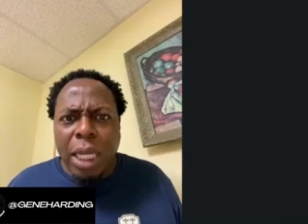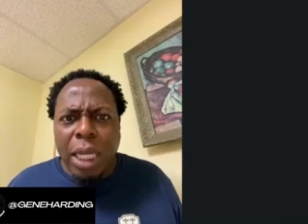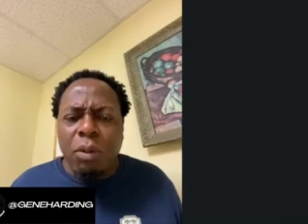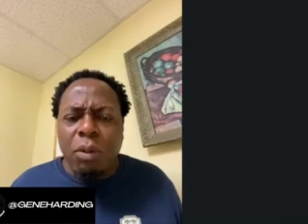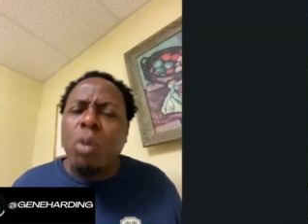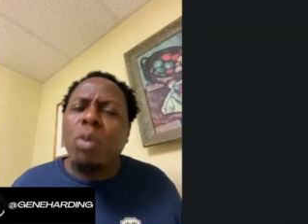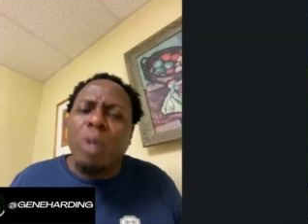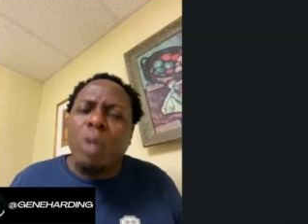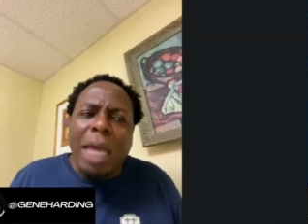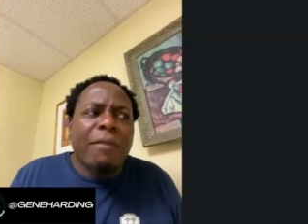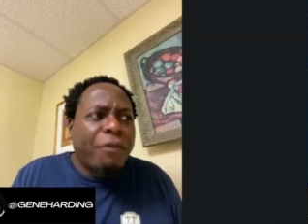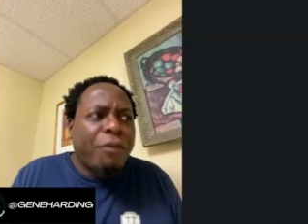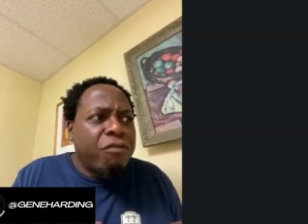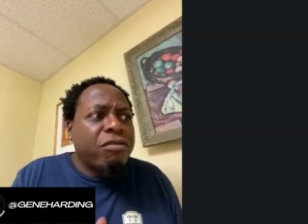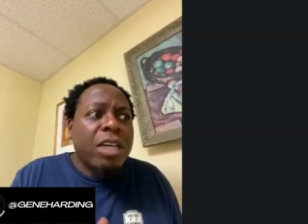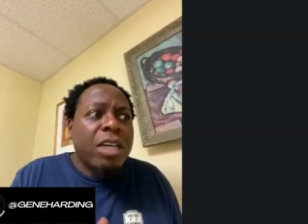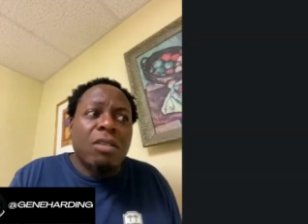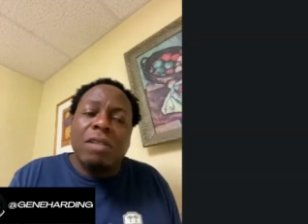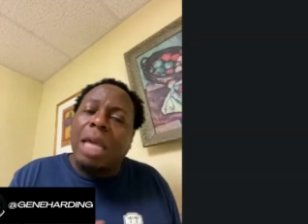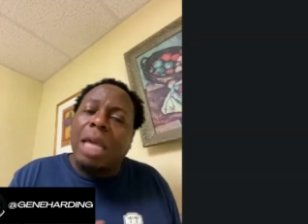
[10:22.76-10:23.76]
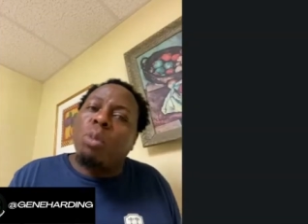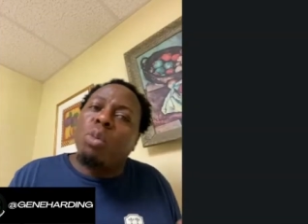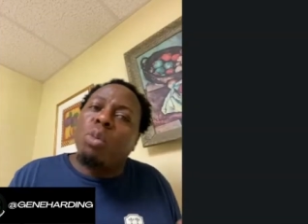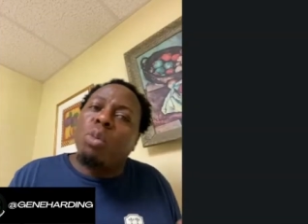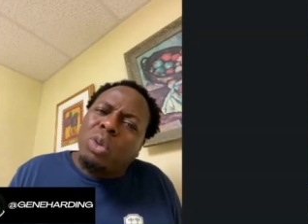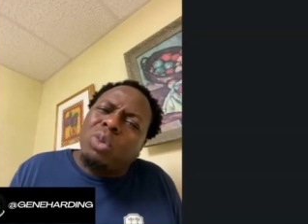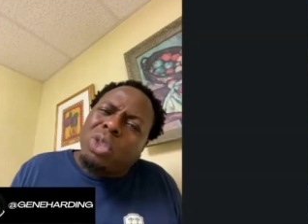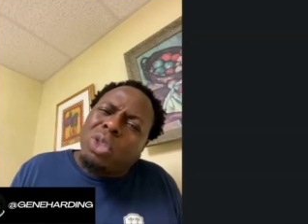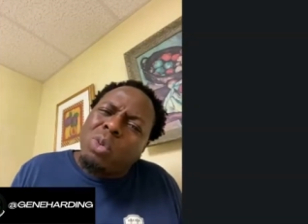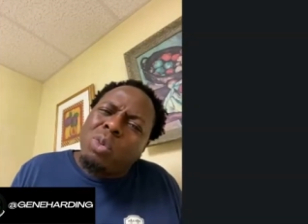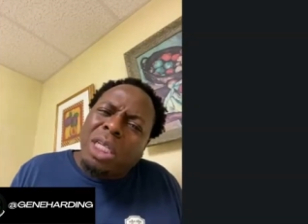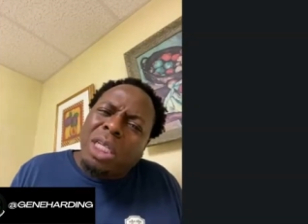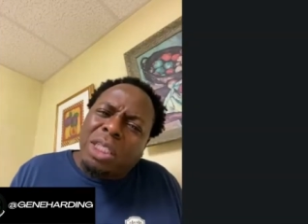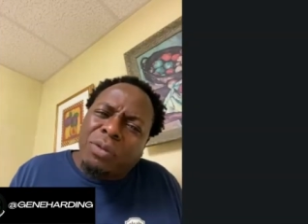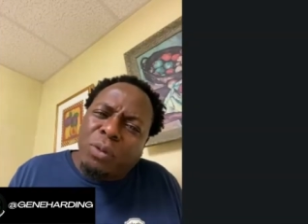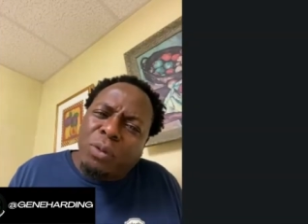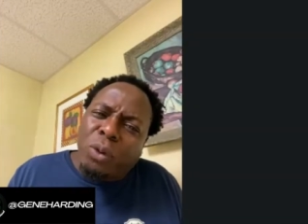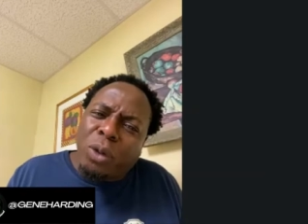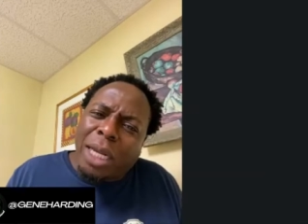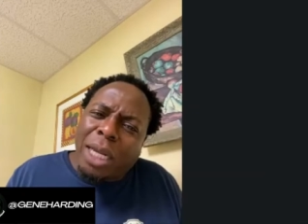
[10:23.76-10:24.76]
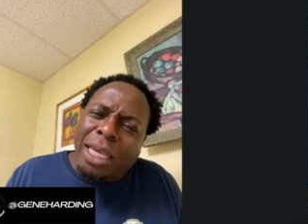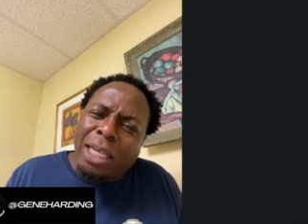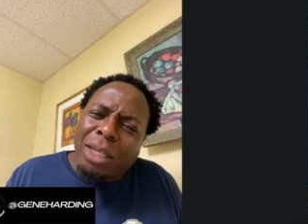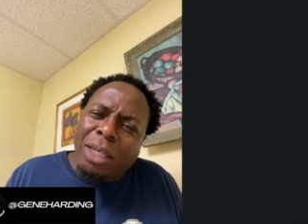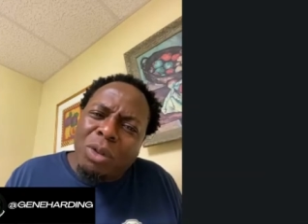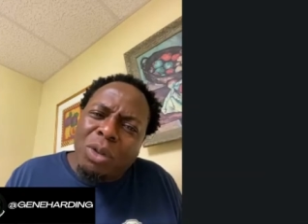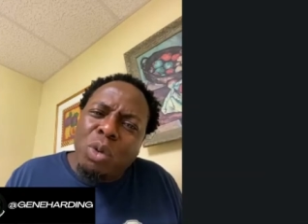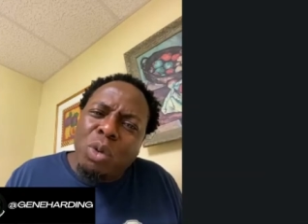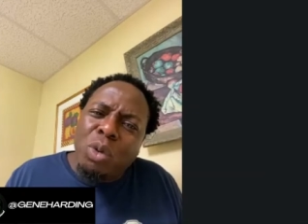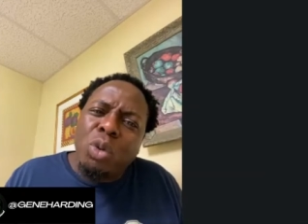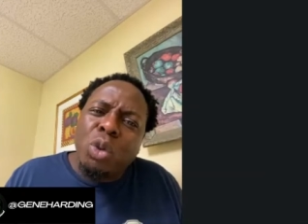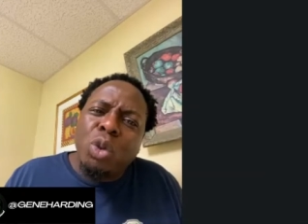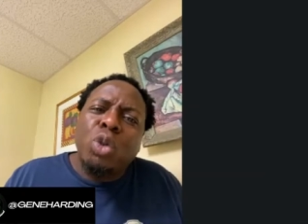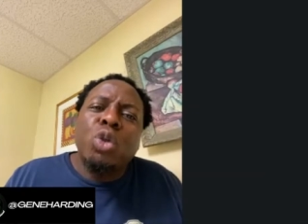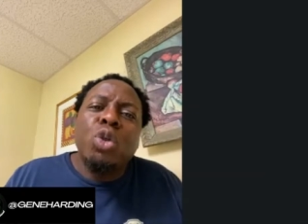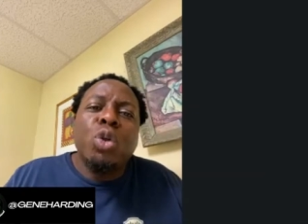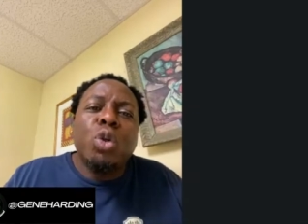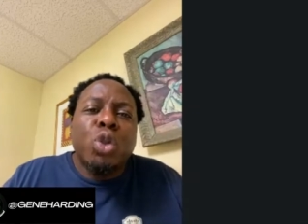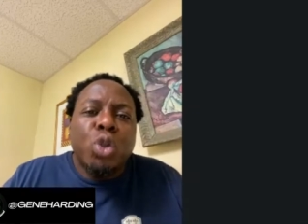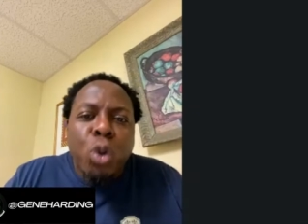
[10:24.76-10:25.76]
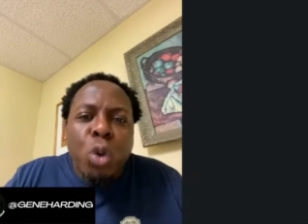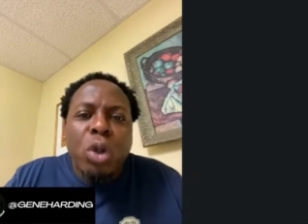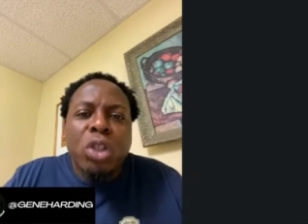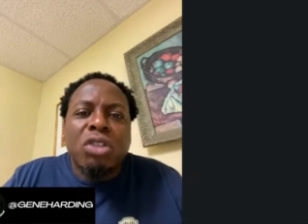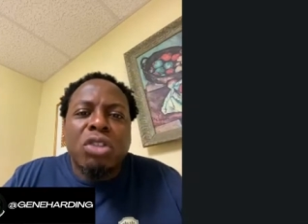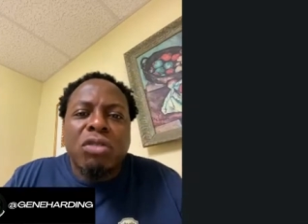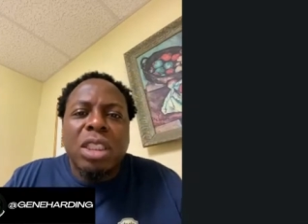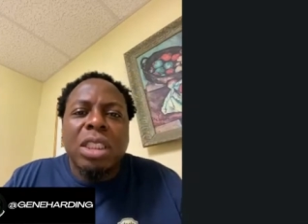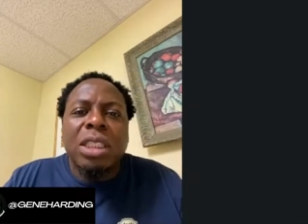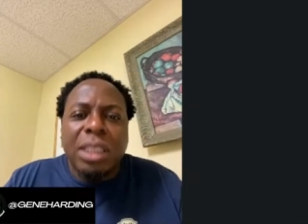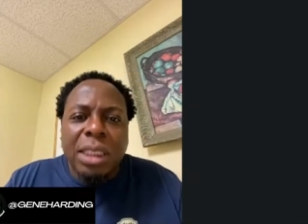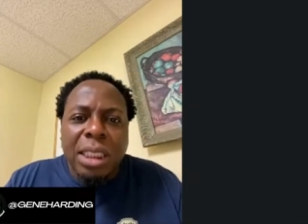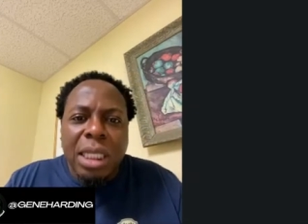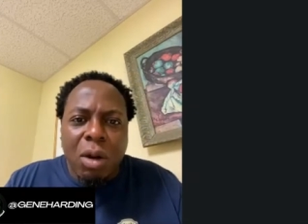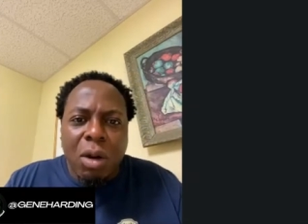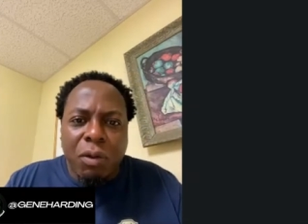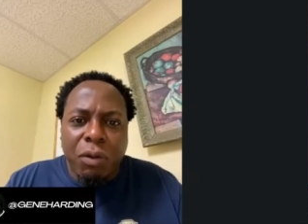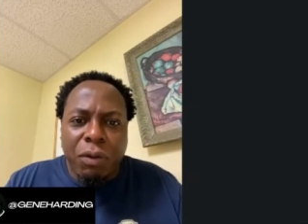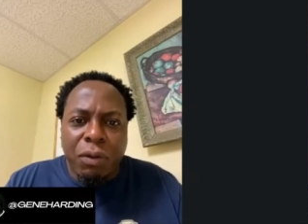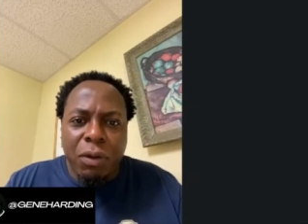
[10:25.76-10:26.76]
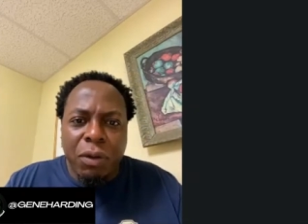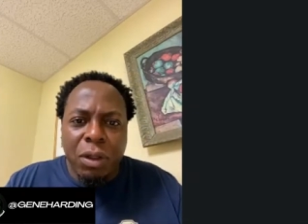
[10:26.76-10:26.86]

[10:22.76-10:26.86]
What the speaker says: Like for real. Like, what you doing this for? Like, you're torturing yourself.